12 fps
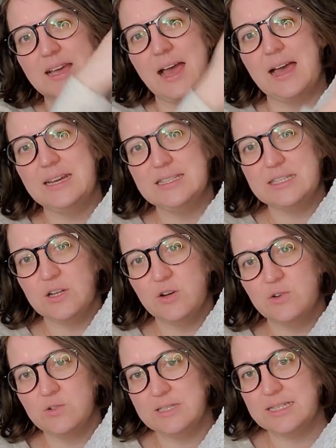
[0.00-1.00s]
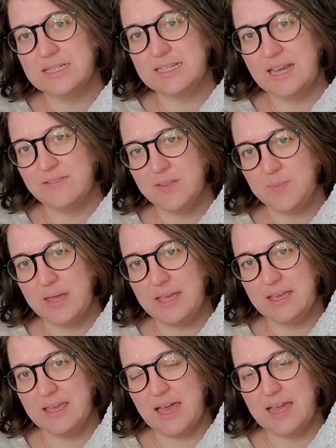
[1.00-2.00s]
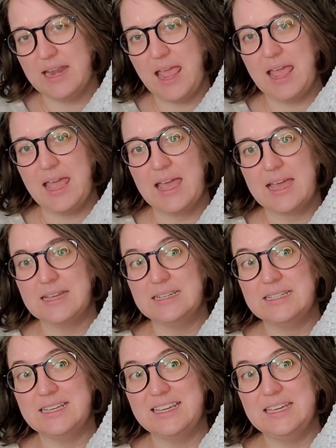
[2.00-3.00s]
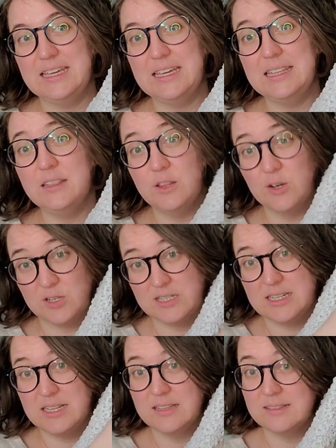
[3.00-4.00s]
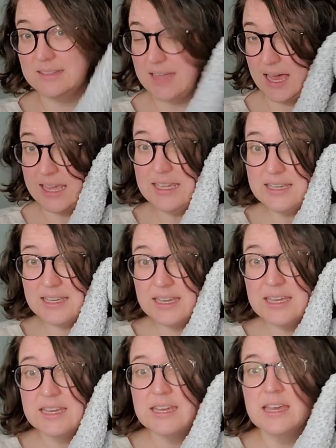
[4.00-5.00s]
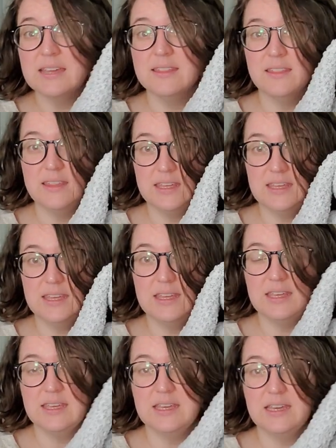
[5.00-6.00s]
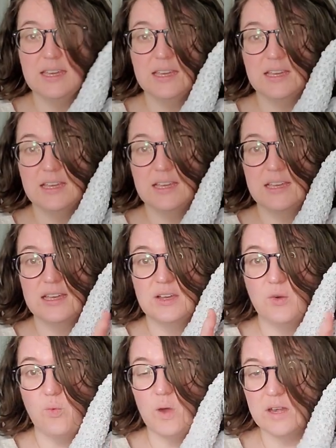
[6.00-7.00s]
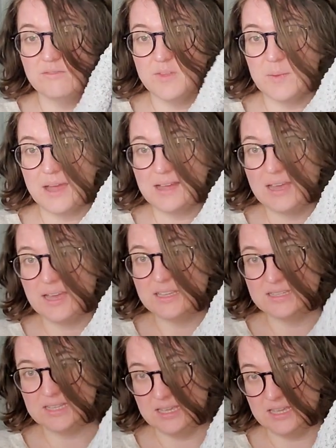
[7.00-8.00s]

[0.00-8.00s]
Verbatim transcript: Had his nose that didn't have the pink yet, and he looked like the one of the bad guys